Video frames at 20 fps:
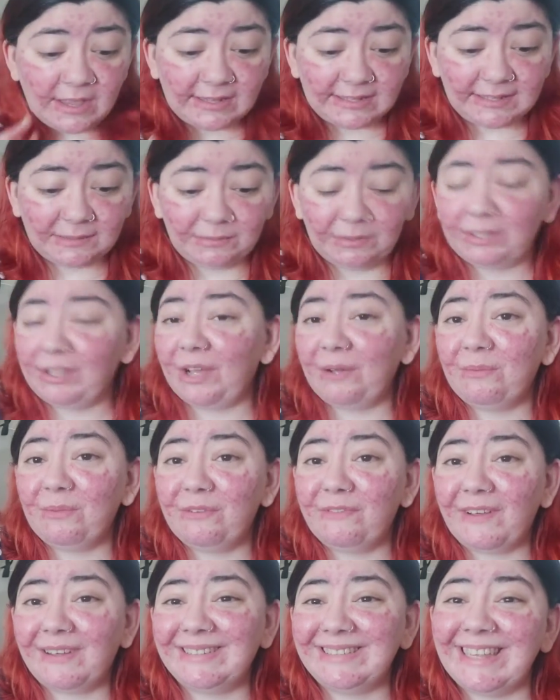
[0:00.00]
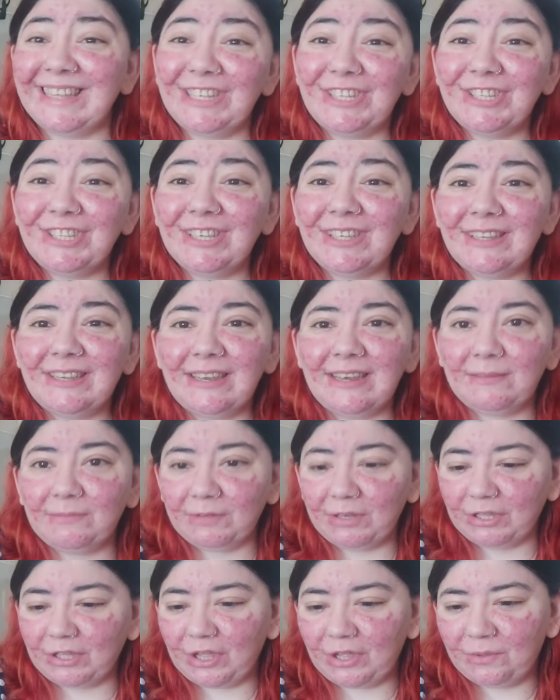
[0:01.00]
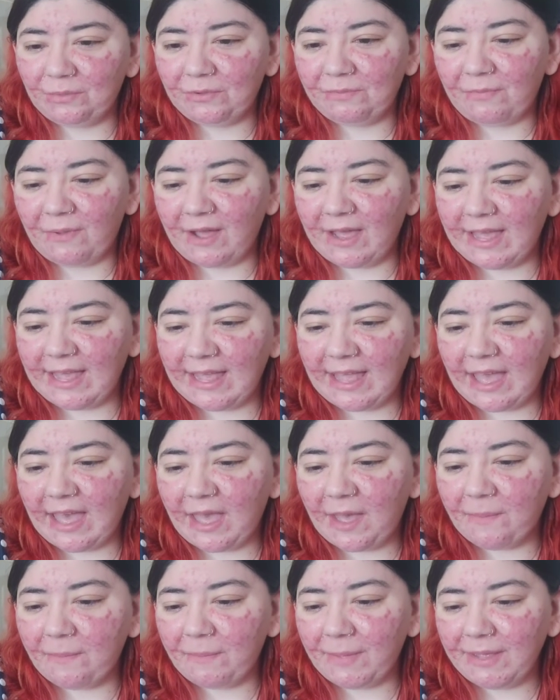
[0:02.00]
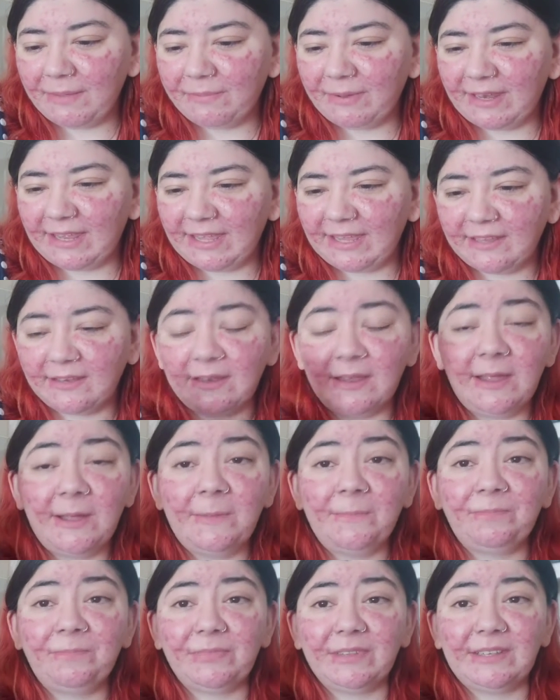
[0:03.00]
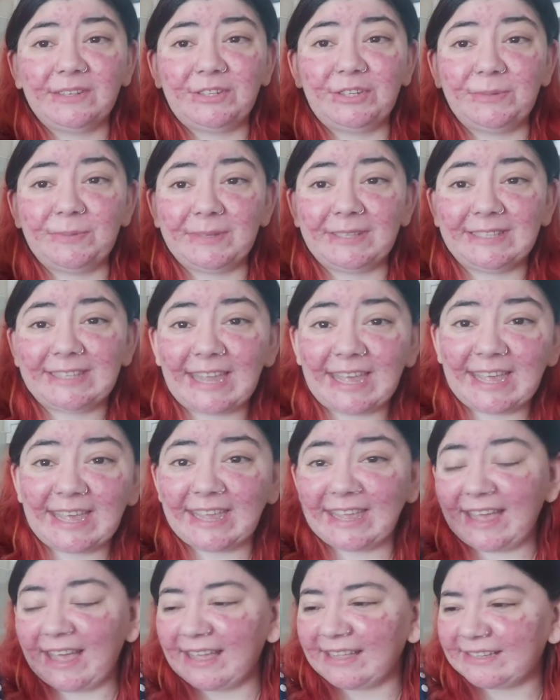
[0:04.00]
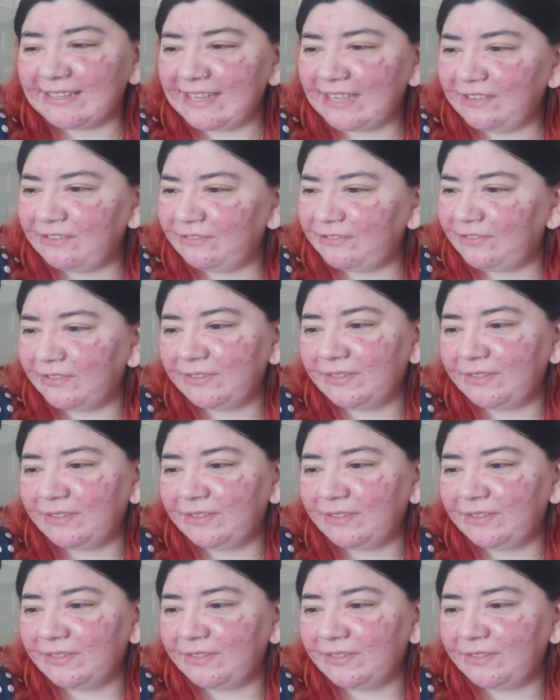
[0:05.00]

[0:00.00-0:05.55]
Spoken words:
So I'm going to go in with foundation and I'm going to go in with my Maybelline Superstay Active